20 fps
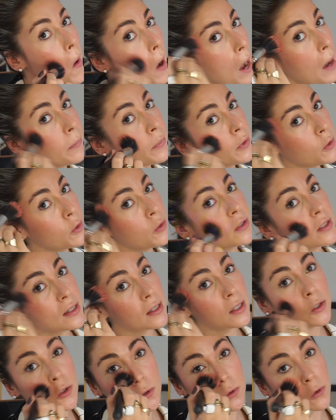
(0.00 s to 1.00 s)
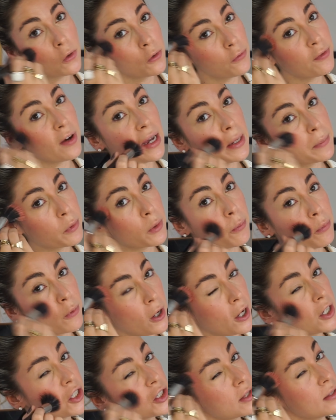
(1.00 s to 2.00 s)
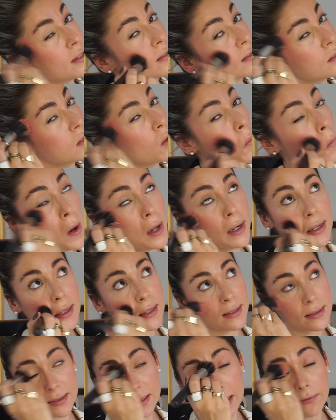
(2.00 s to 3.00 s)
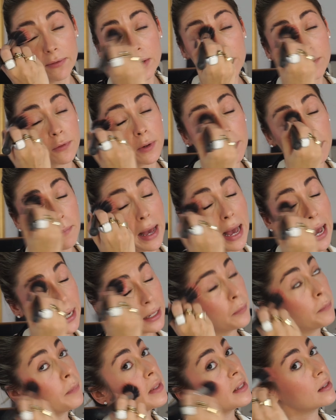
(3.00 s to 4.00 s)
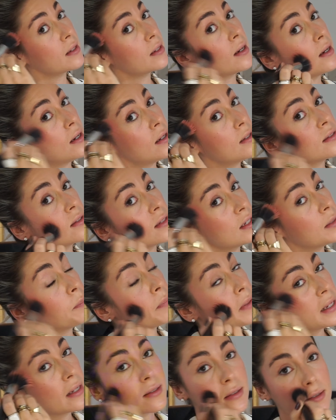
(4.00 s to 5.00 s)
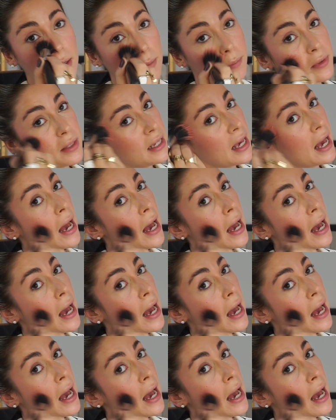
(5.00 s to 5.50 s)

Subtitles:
I'm using a dual fiber brush. This is a 187 from MAC because it picks up the